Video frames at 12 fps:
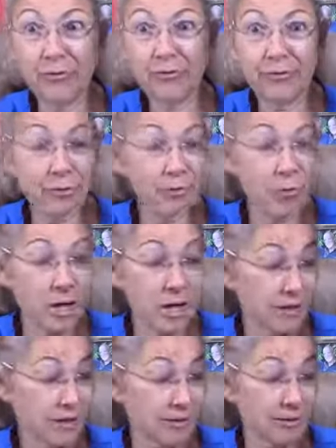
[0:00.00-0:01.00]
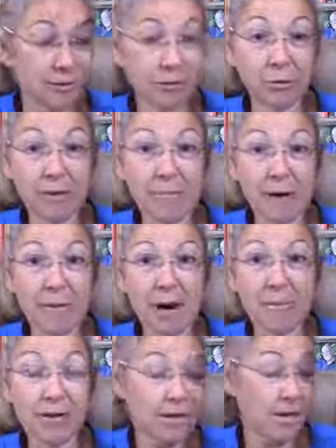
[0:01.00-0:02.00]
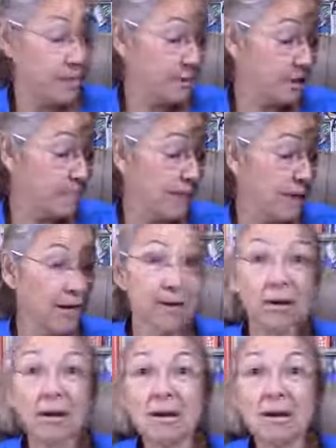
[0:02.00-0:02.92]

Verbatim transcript: few weeks, literally my mom and I spent